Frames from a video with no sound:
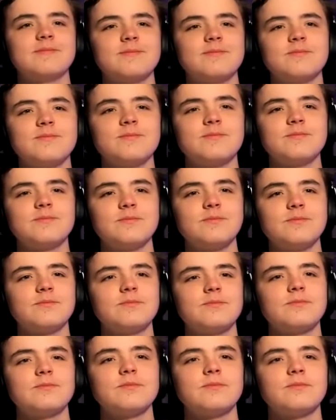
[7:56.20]

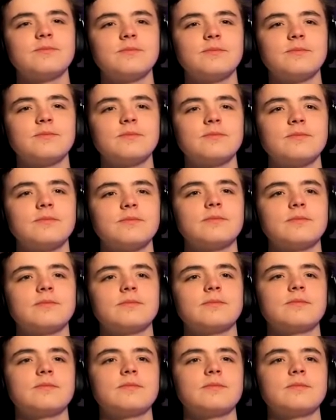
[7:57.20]

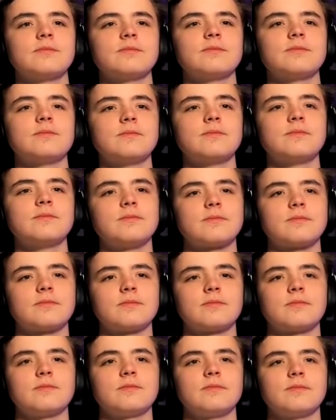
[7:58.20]

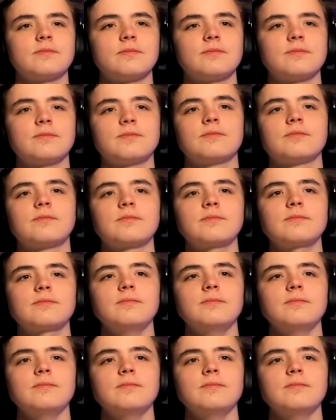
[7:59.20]
(silent)